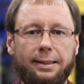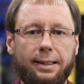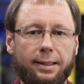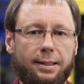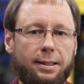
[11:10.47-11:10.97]

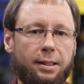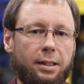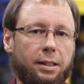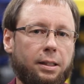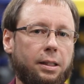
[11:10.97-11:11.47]
get
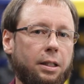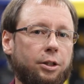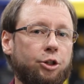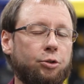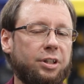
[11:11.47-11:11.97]
the
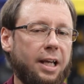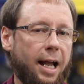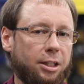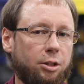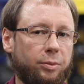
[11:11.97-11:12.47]

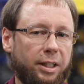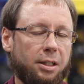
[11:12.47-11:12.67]
enthusiasm,